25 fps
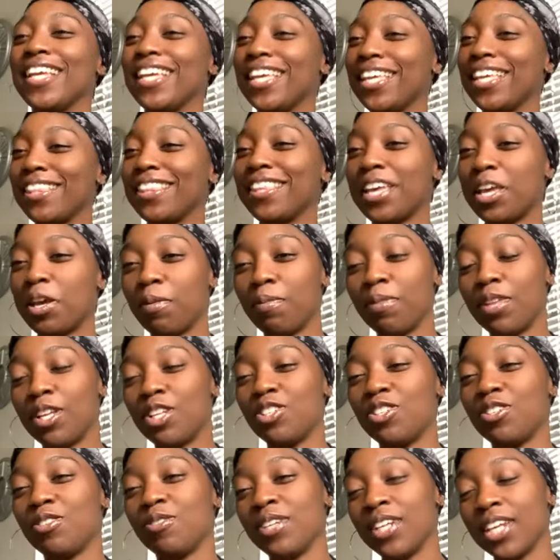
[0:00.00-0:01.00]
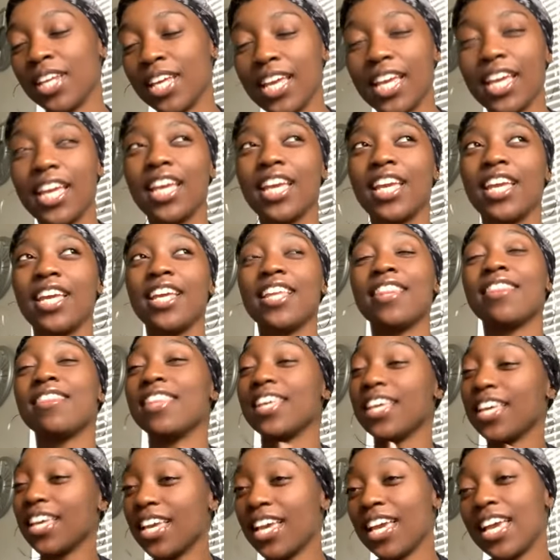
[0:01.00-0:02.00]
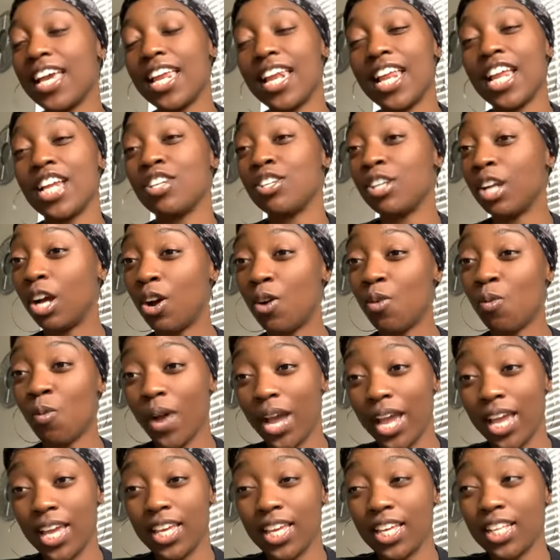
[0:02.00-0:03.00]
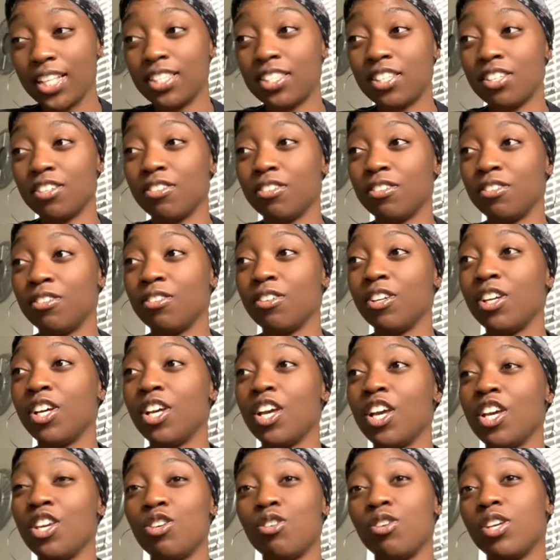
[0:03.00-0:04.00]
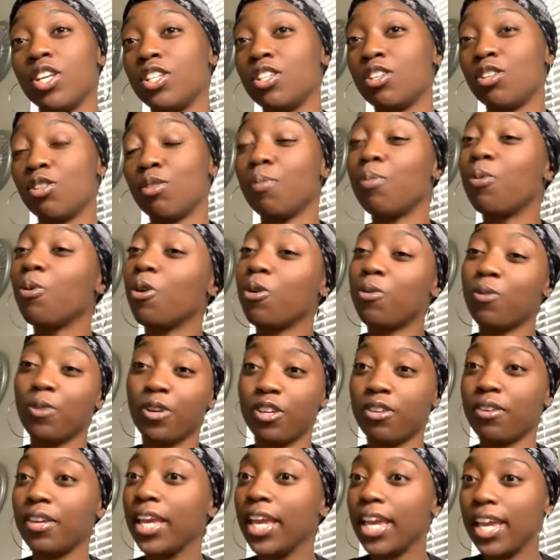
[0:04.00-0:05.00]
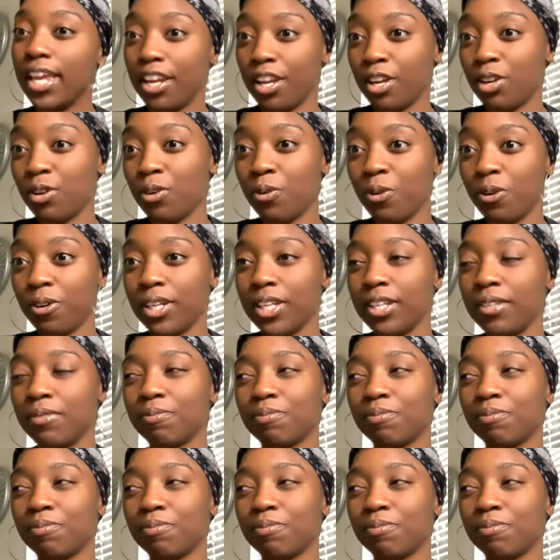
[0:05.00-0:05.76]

get the help that you need then, and don't wait until you get to the point where you can't ignore it.